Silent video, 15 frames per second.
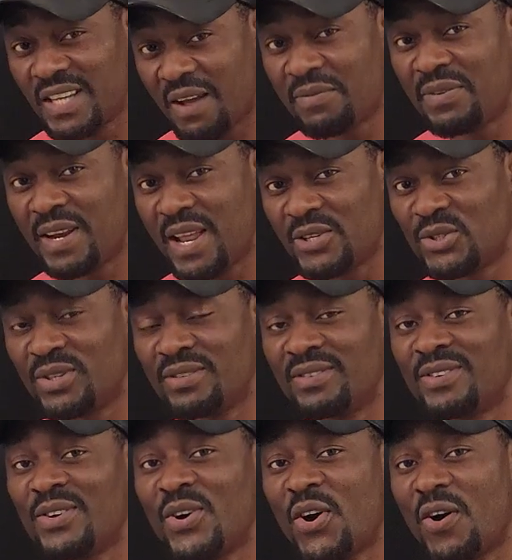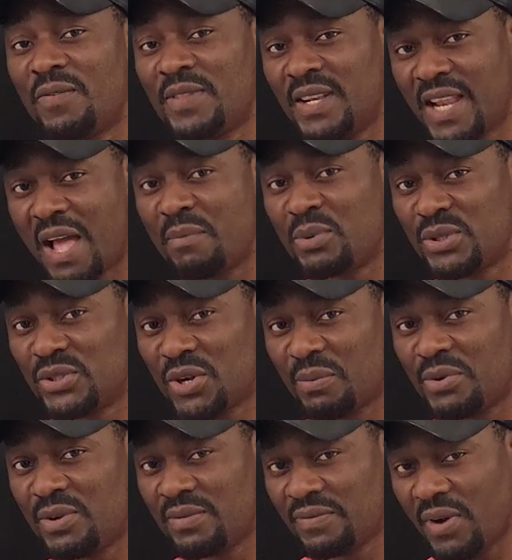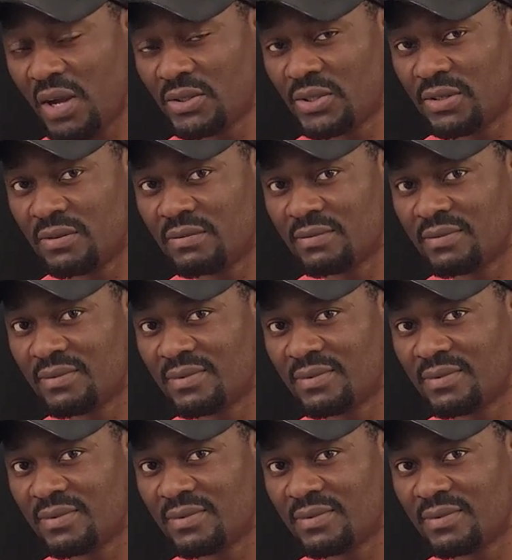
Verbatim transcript: definition of the Lambert W function.